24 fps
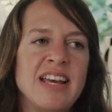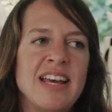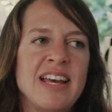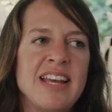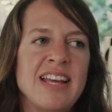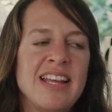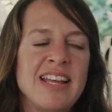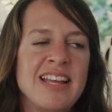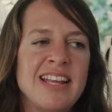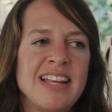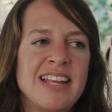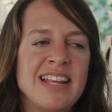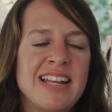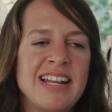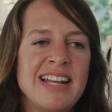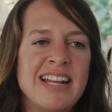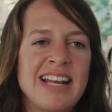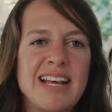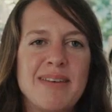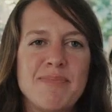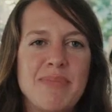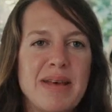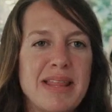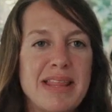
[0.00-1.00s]
And
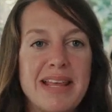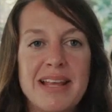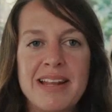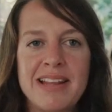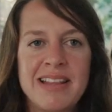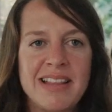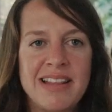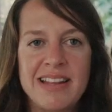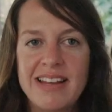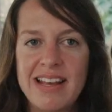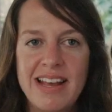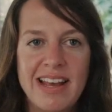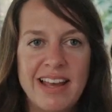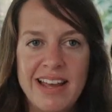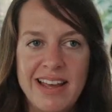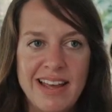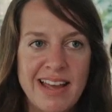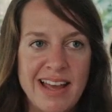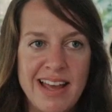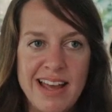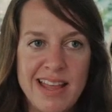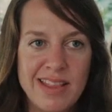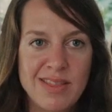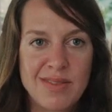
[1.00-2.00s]
by the end of the
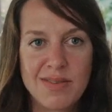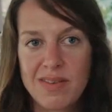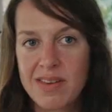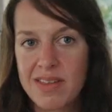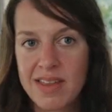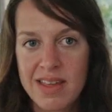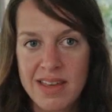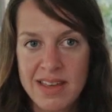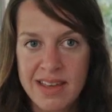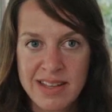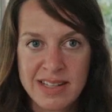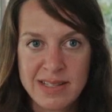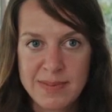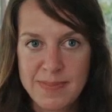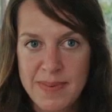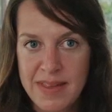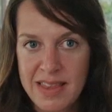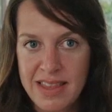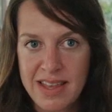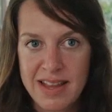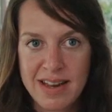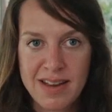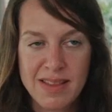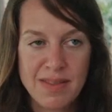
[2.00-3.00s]
day, I had 3 clients. By
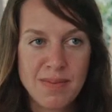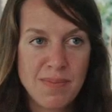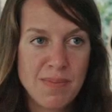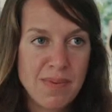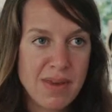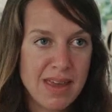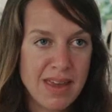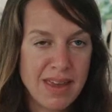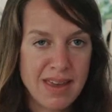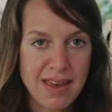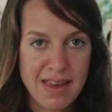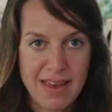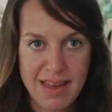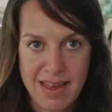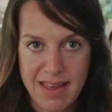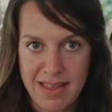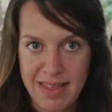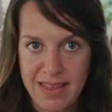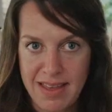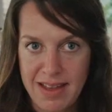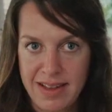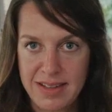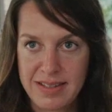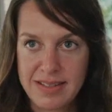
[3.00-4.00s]
the end of the week, I
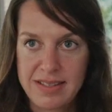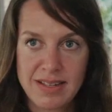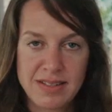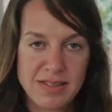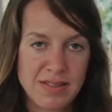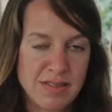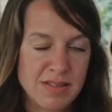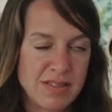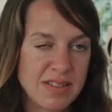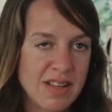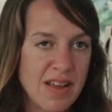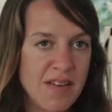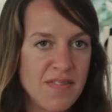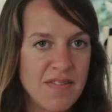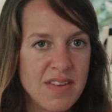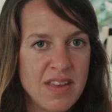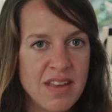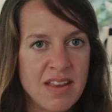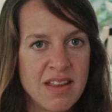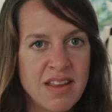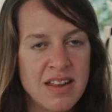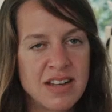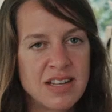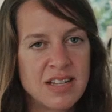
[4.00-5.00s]
had like 6 or
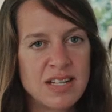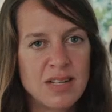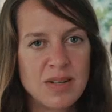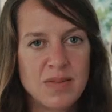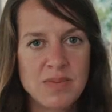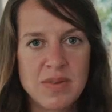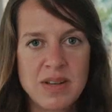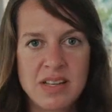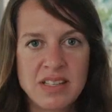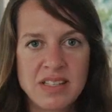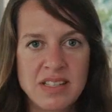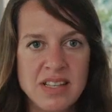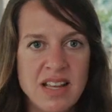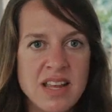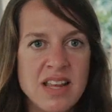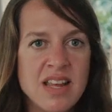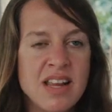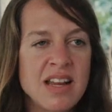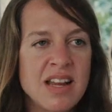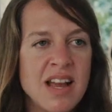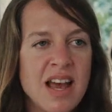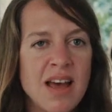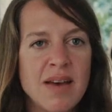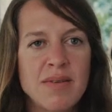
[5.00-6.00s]
7. 2 weeks
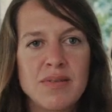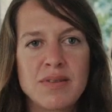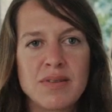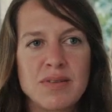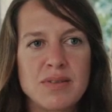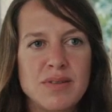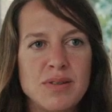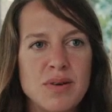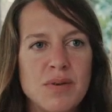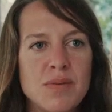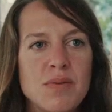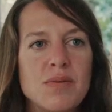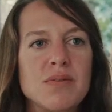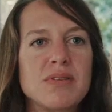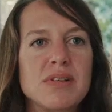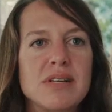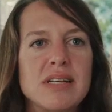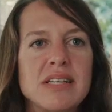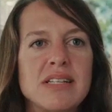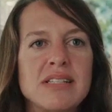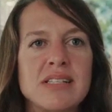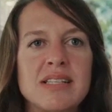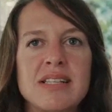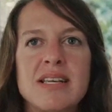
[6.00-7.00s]
in, I was
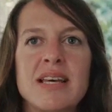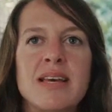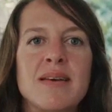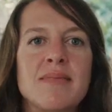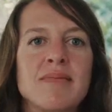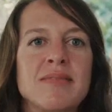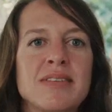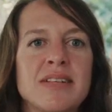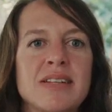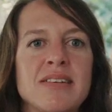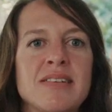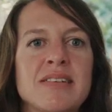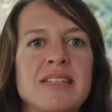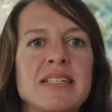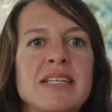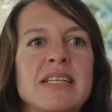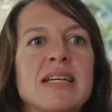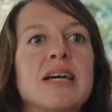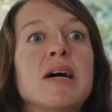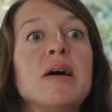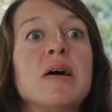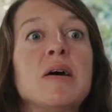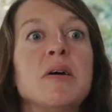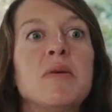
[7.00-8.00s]
totally slammed, and I was
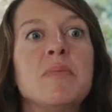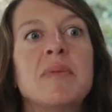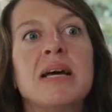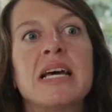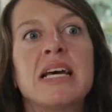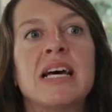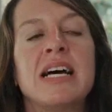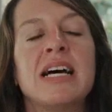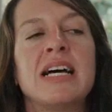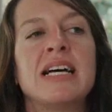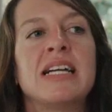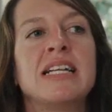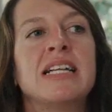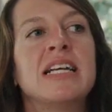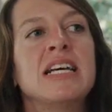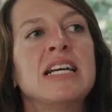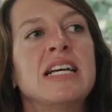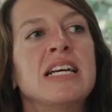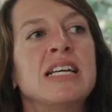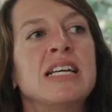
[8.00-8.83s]
like, oh my God.